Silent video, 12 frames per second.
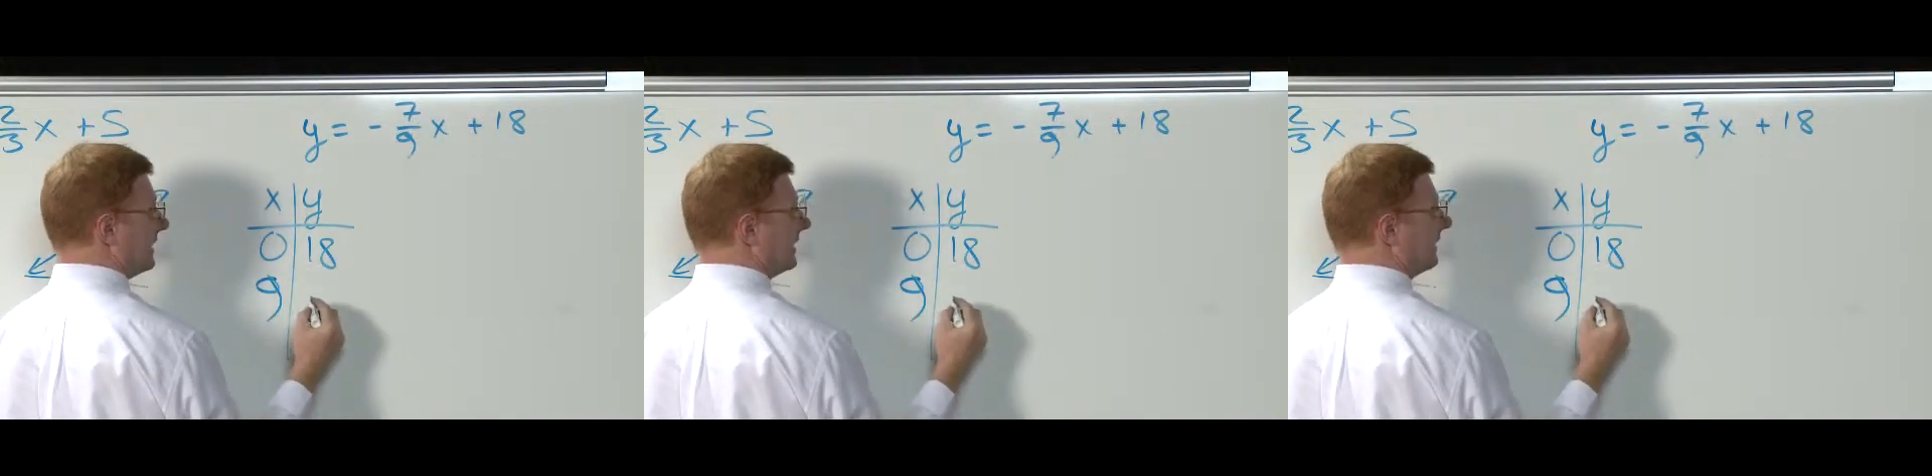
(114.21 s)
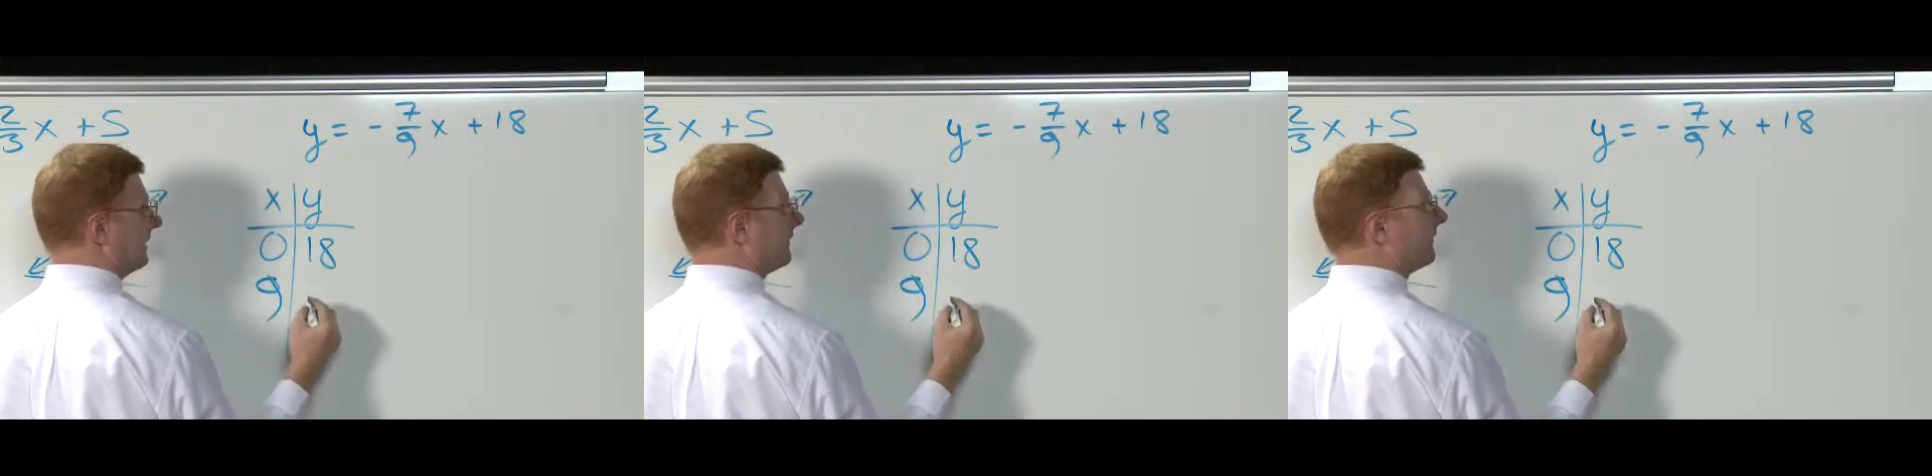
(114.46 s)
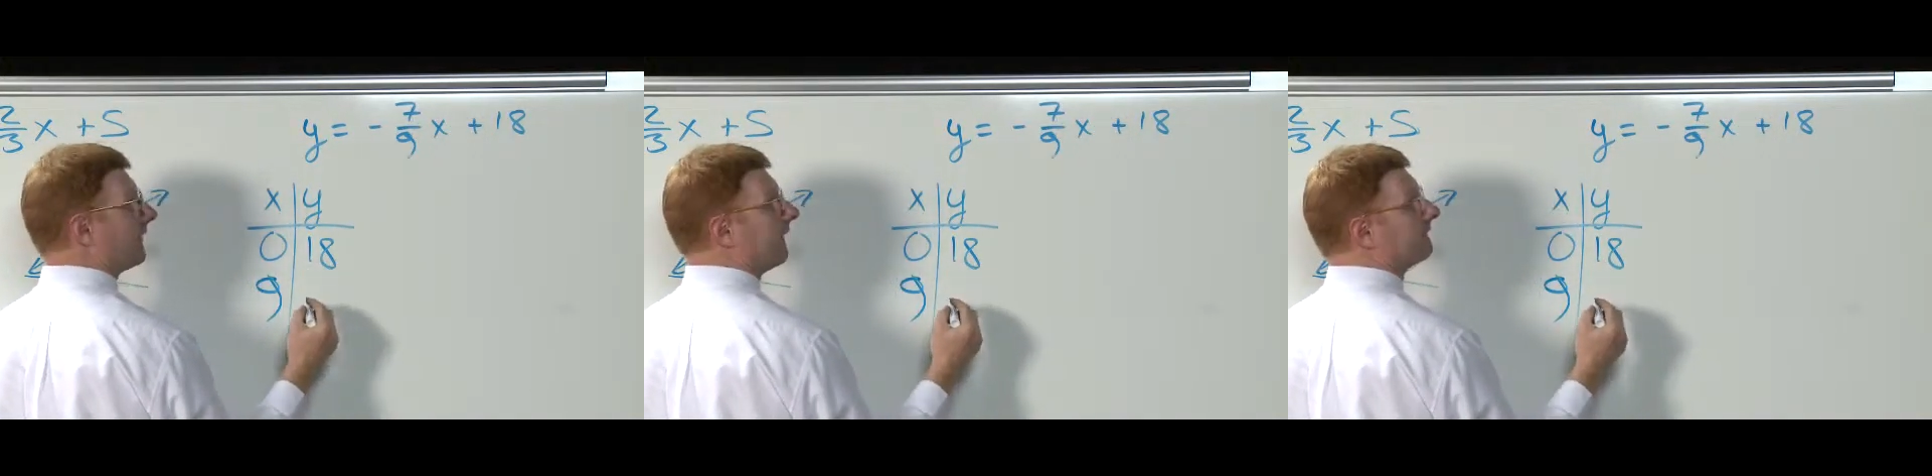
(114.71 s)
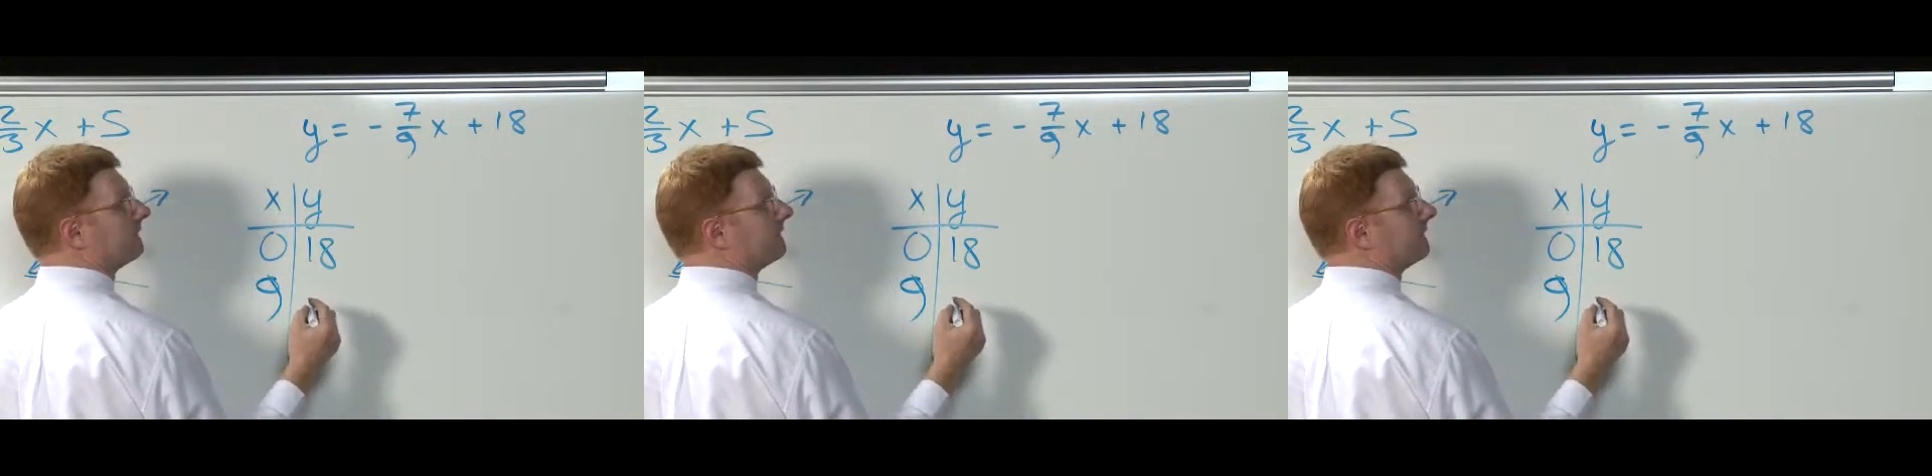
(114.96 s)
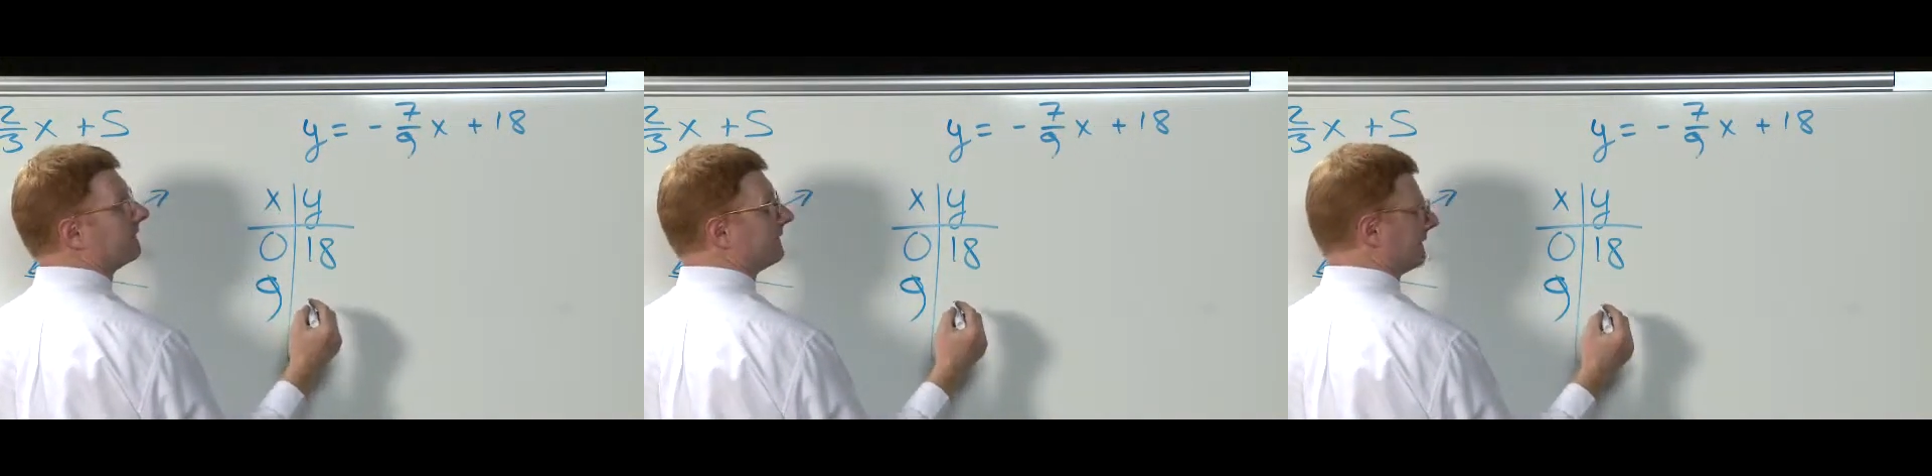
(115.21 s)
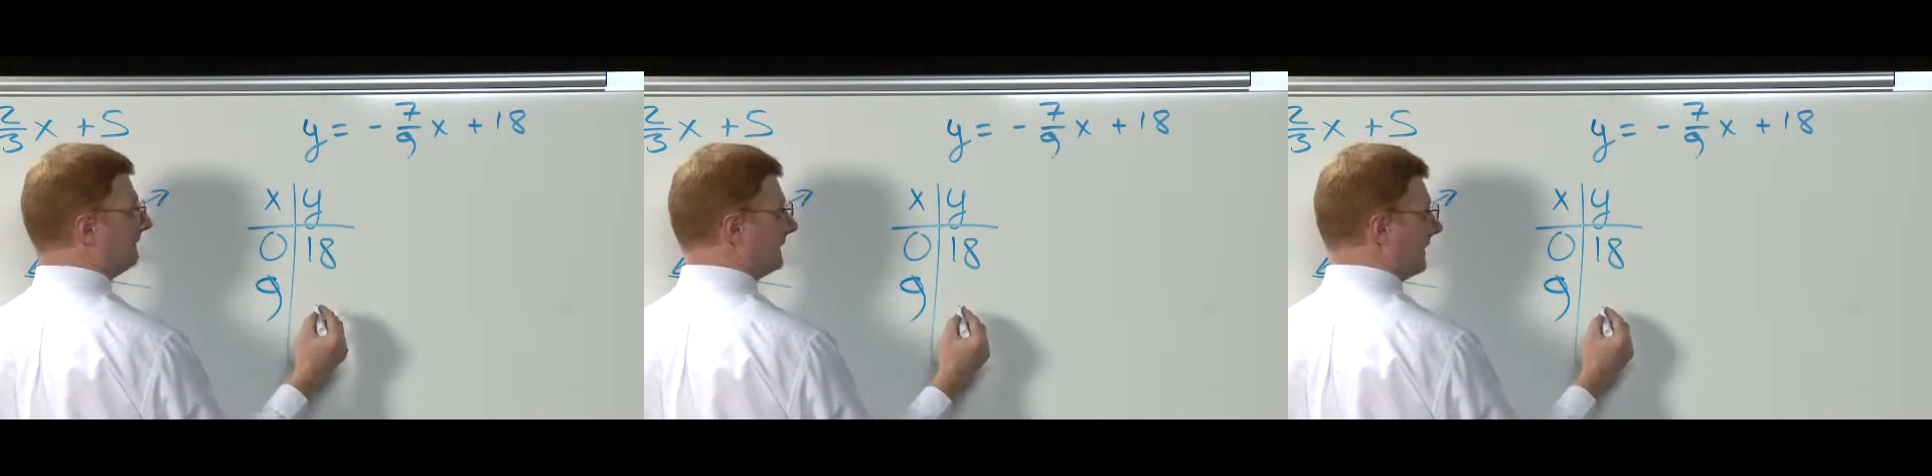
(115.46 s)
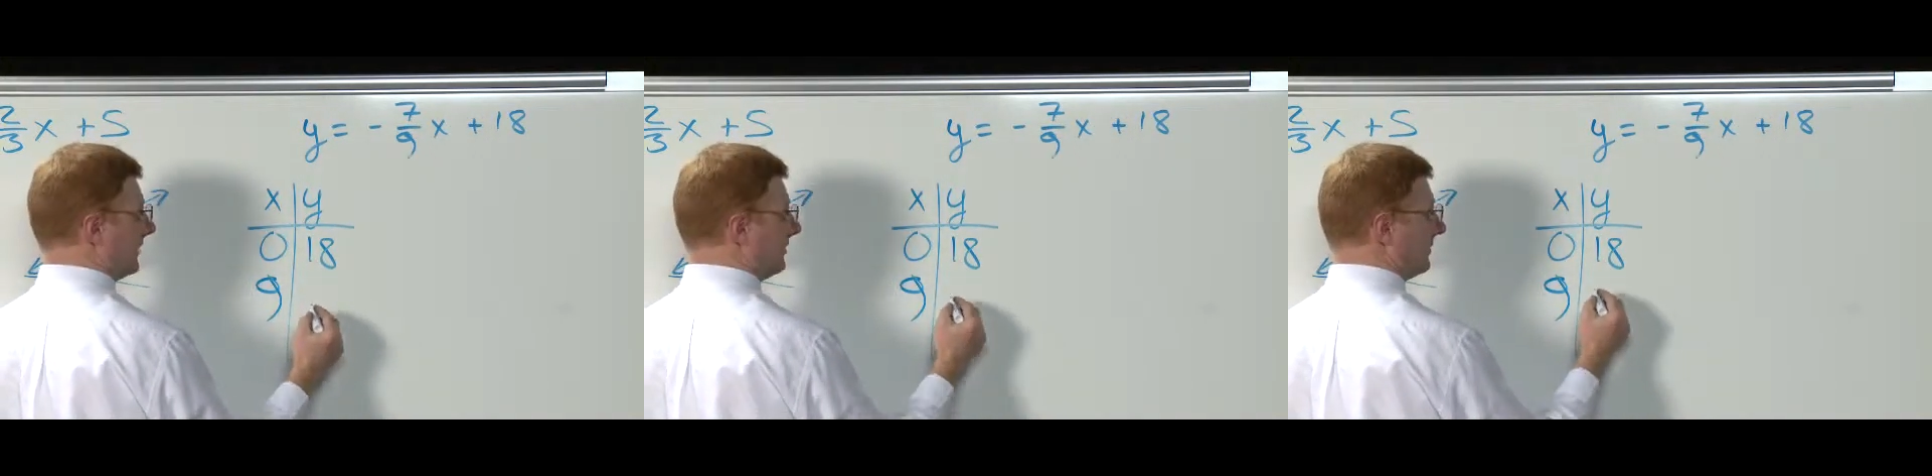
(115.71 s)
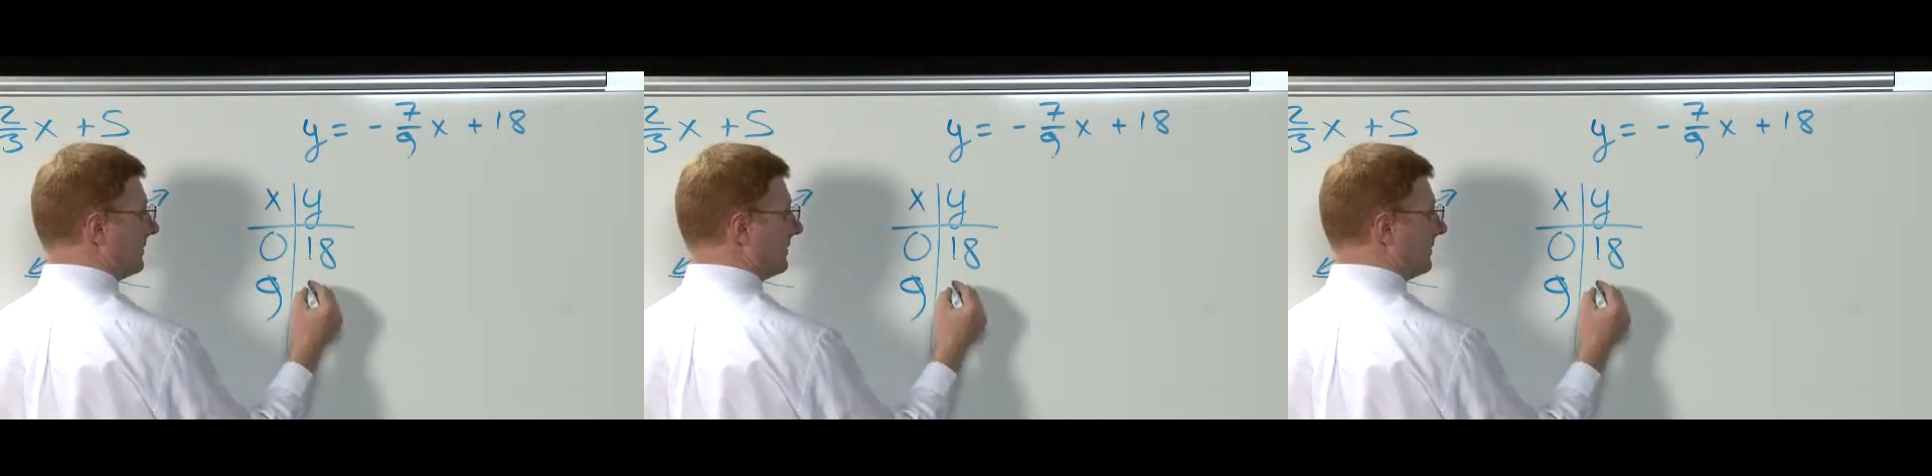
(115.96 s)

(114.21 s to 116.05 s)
is, oh,